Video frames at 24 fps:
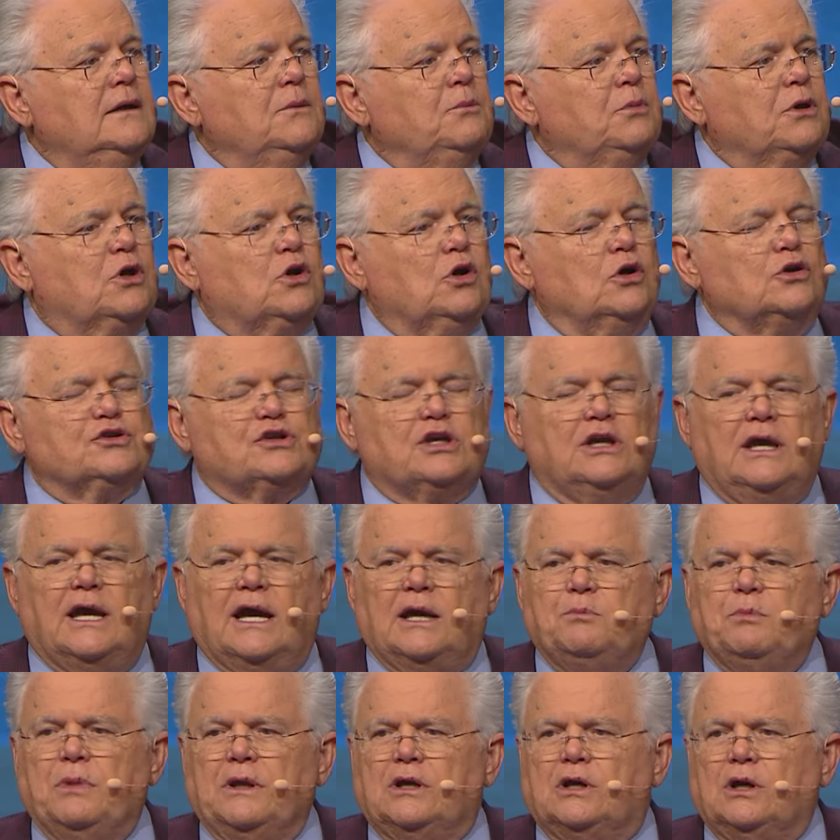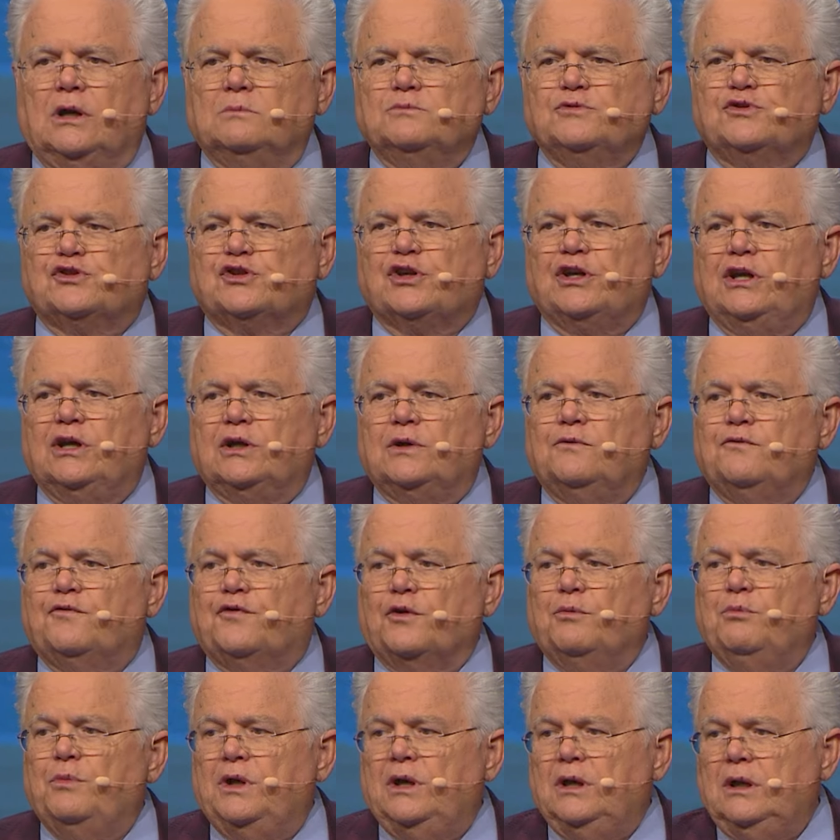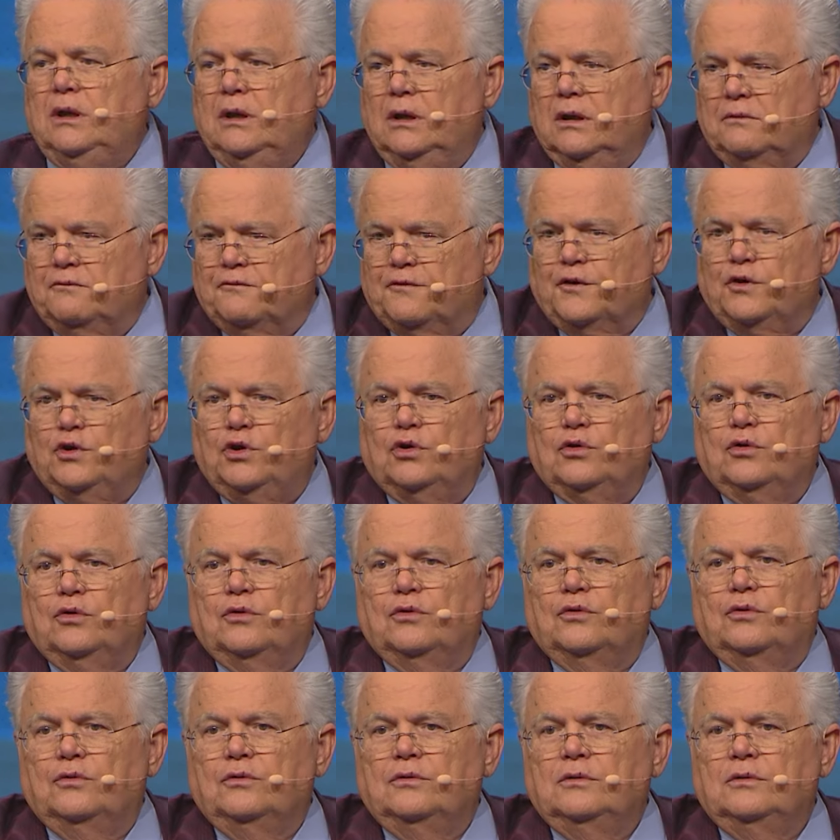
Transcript: Because he had become sin for me and for you